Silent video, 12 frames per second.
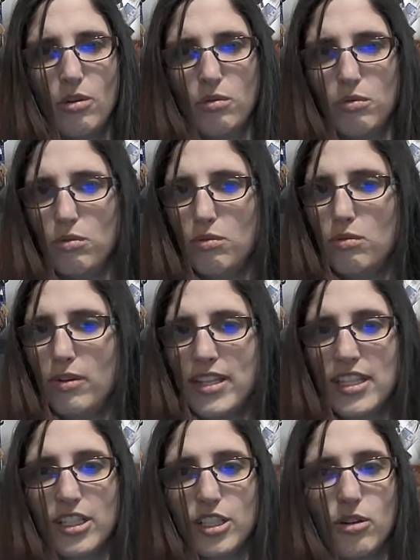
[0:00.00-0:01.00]
ooh, I
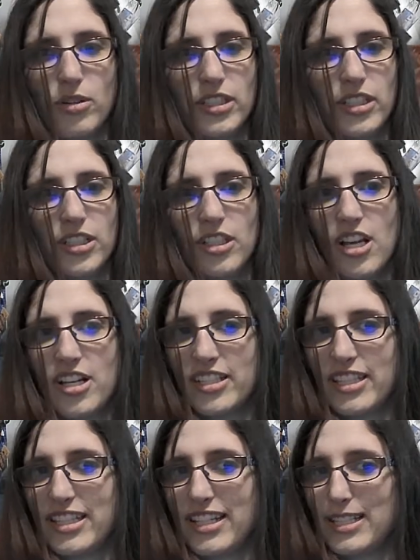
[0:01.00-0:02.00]
thought it'd go a little longer
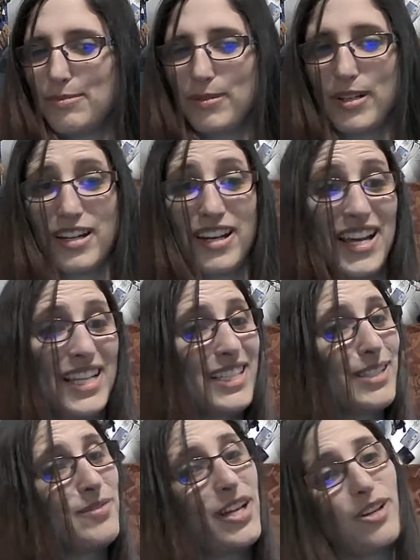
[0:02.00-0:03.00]
than this, but I guess
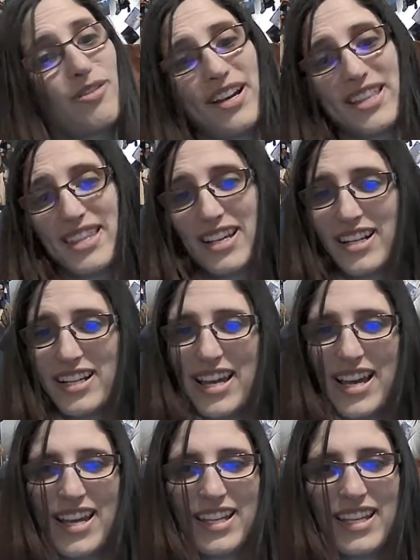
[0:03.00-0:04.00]
I'm not quite there
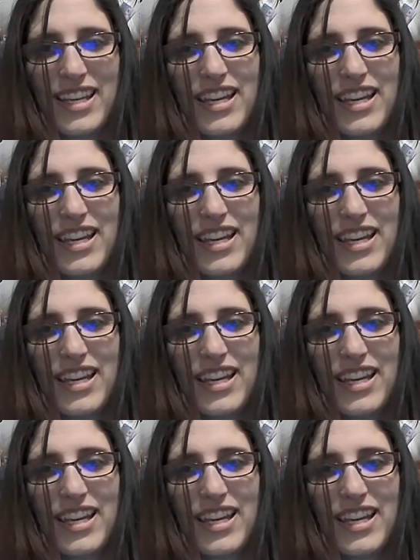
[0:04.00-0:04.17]
yet.